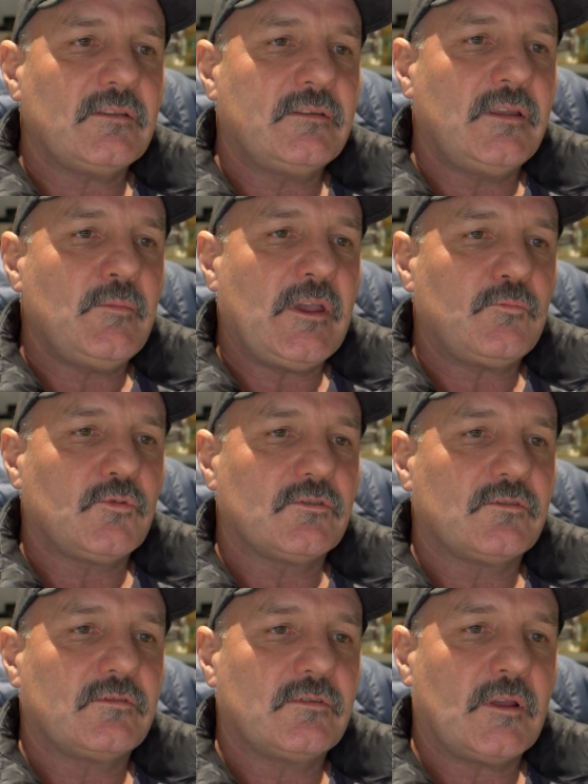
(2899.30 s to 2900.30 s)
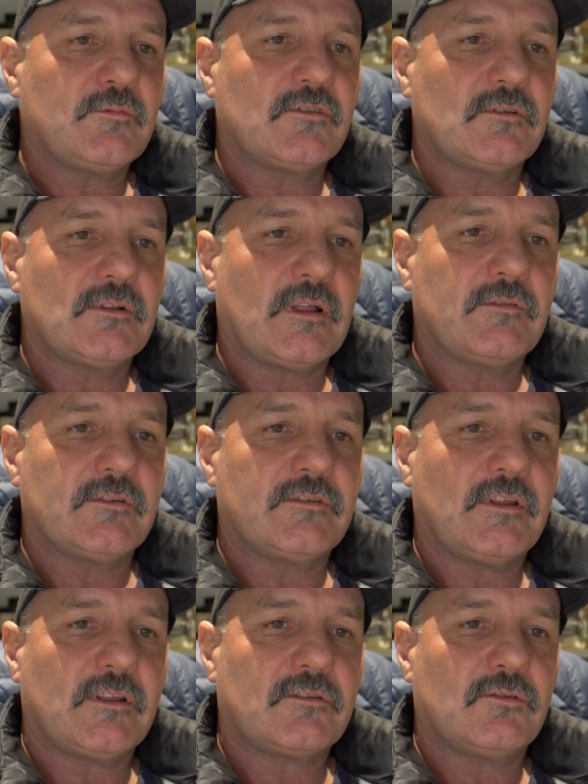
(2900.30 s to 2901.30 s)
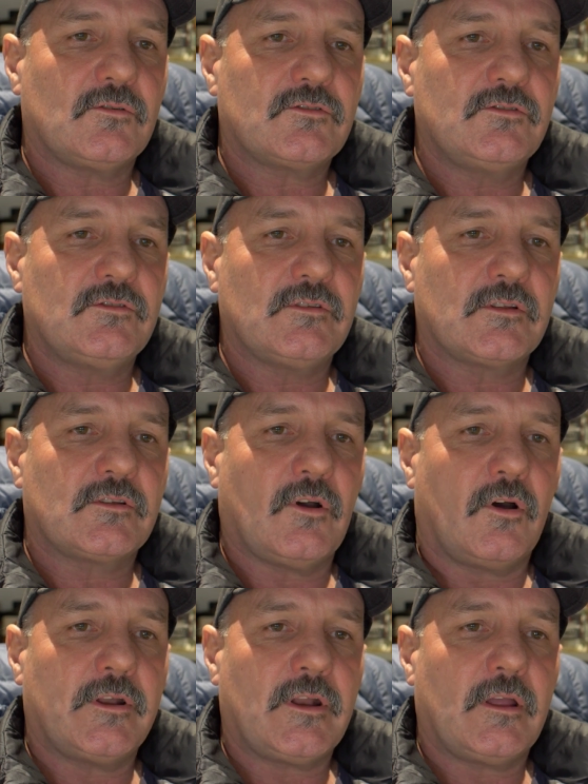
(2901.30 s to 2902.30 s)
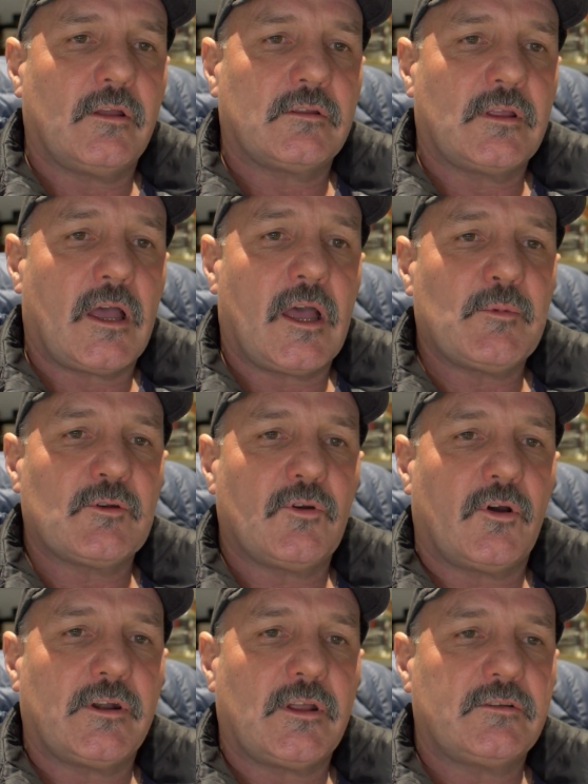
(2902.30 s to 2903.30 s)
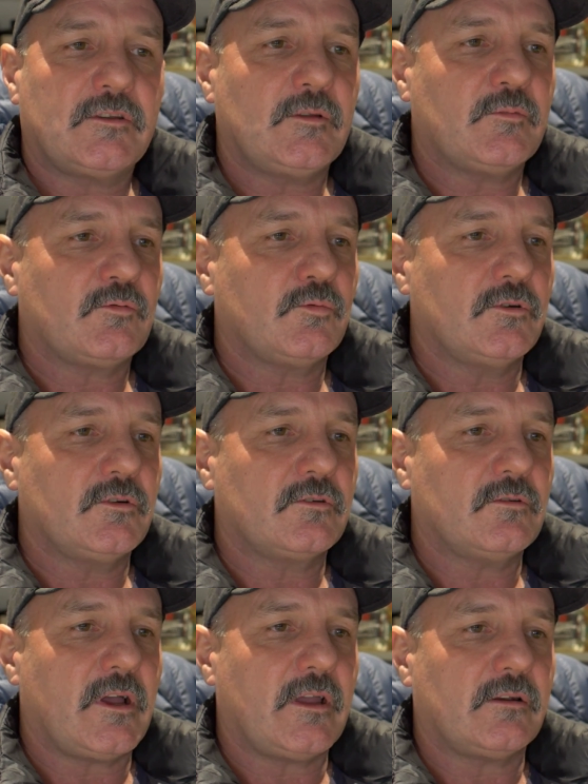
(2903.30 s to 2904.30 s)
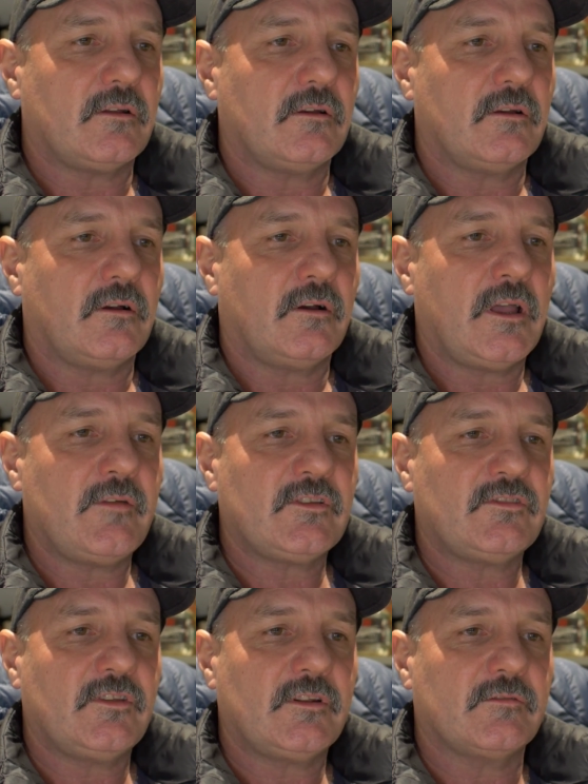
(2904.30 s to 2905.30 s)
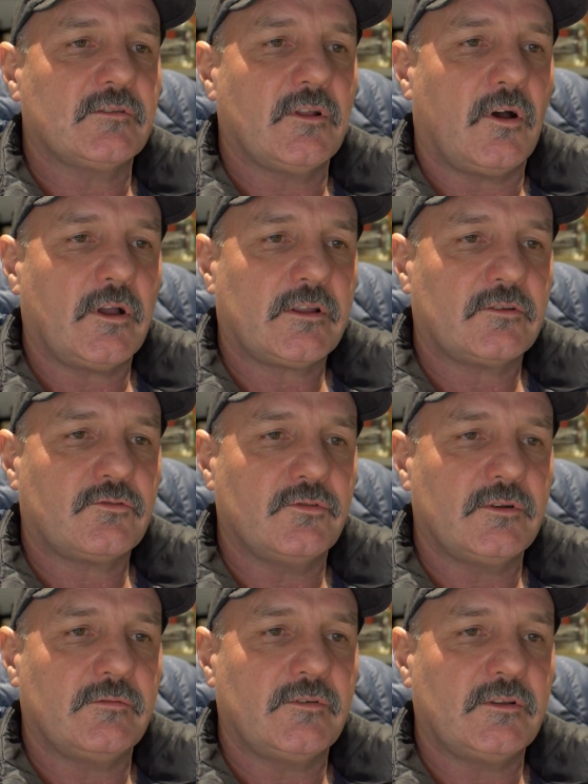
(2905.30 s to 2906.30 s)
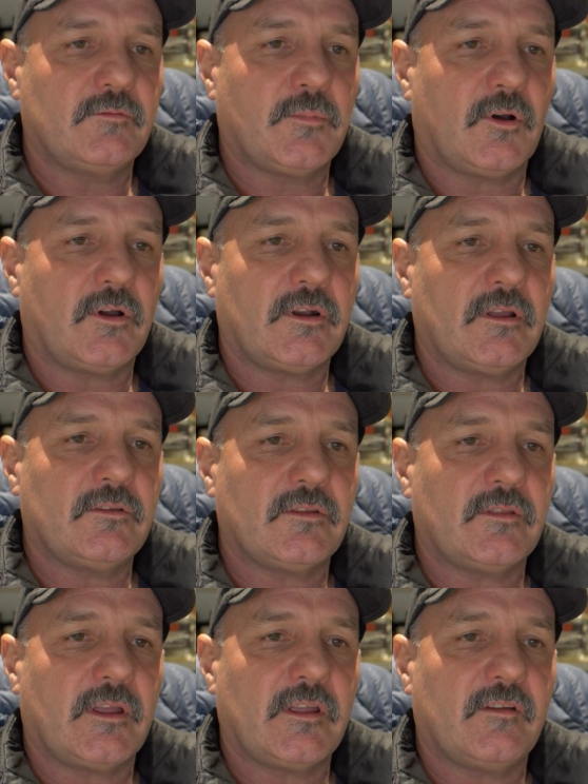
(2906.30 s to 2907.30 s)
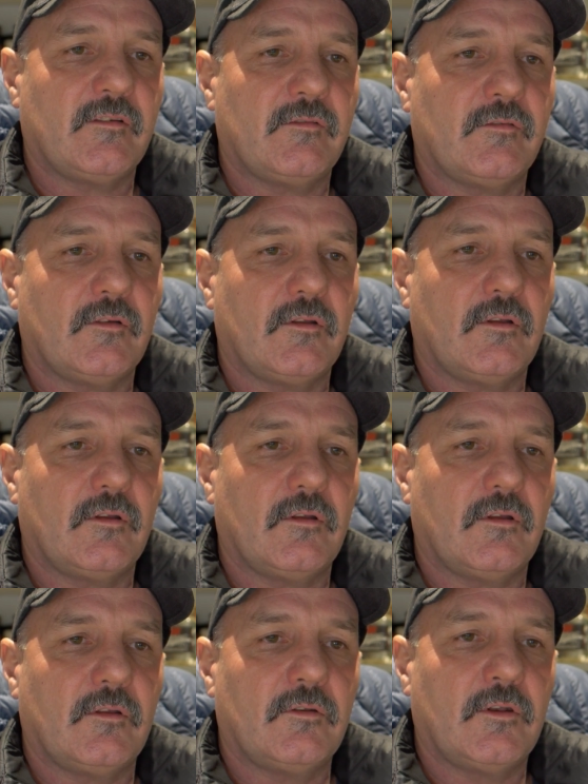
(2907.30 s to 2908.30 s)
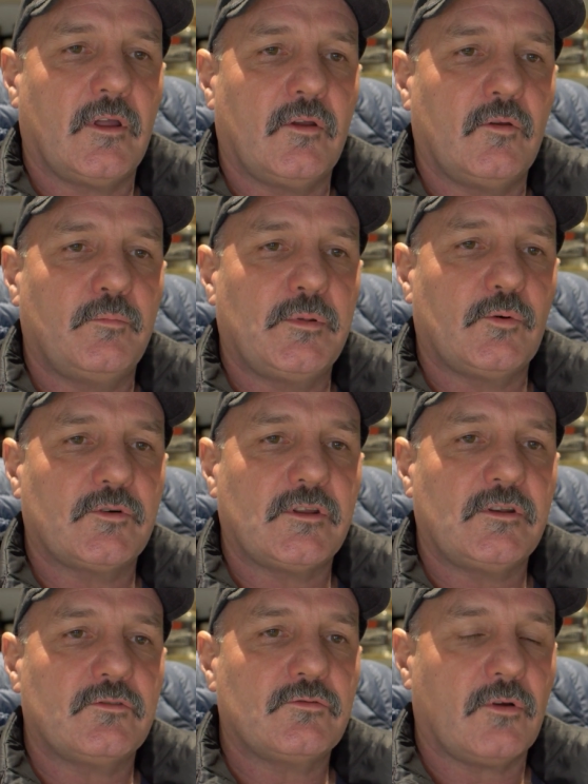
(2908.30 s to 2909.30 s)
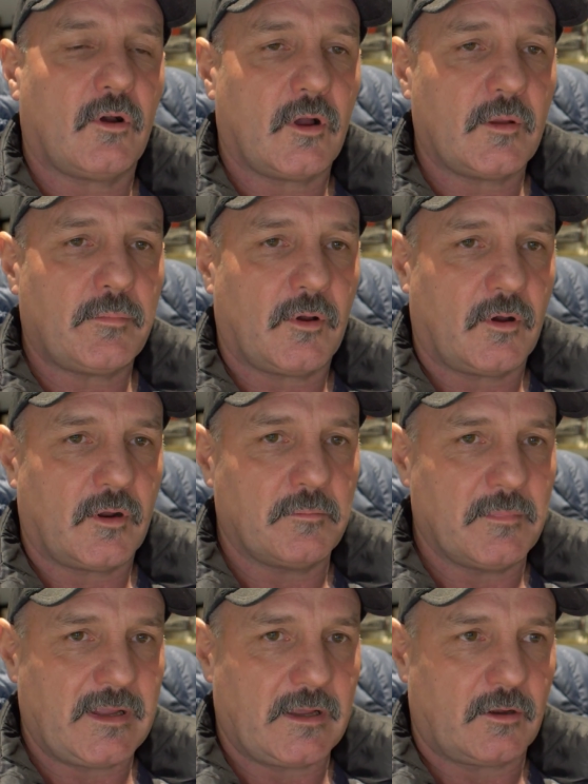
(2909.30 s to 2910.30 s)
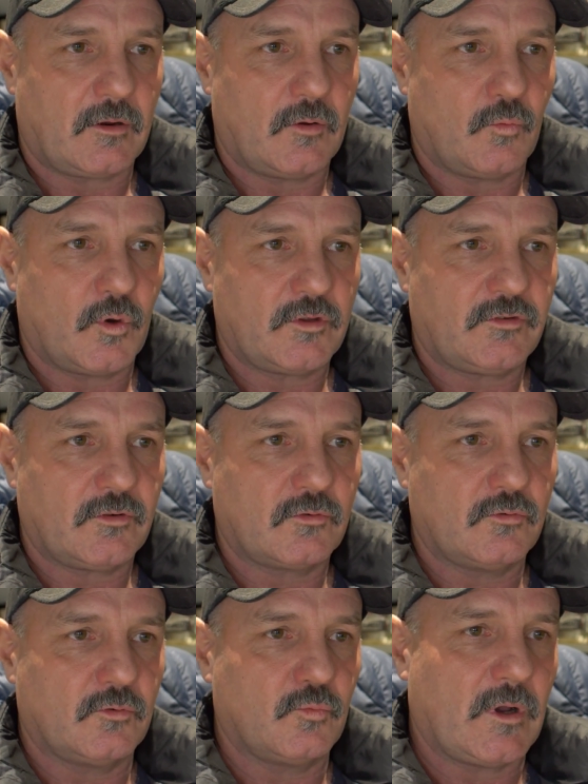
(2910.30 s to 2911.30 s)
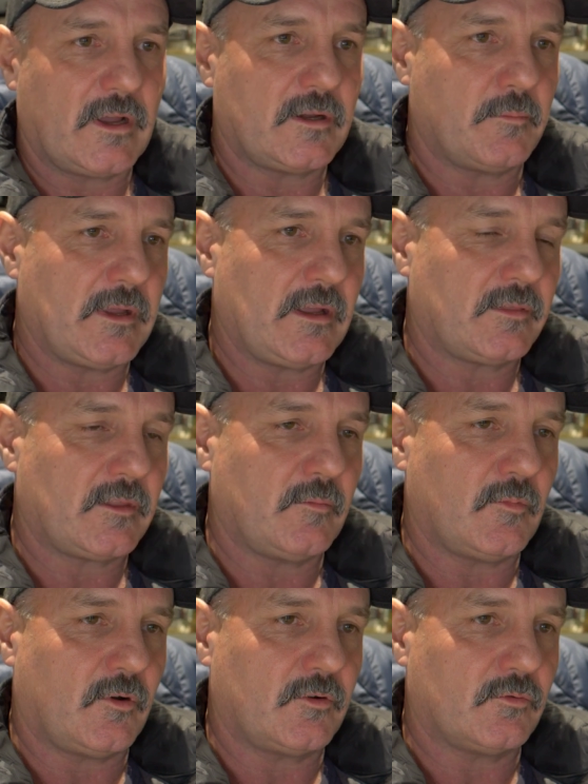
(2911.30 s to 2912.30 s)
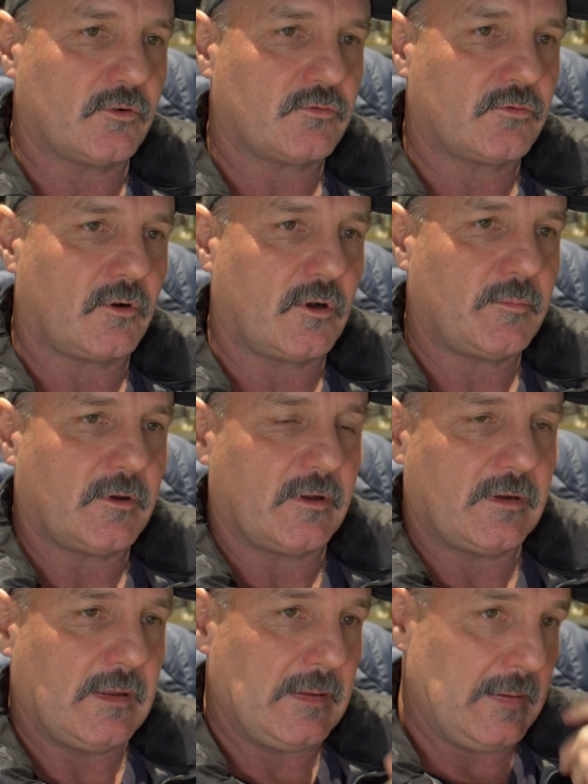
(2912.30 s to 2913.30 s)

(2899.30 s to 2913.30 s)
Tim Edwards, absolutely loving the Tech Talk. The Garmin Rhino tips were great. I have a set of Leica Trinovid binos and they have no built-in tripod mount. What's a good way to mount them onto a tripod?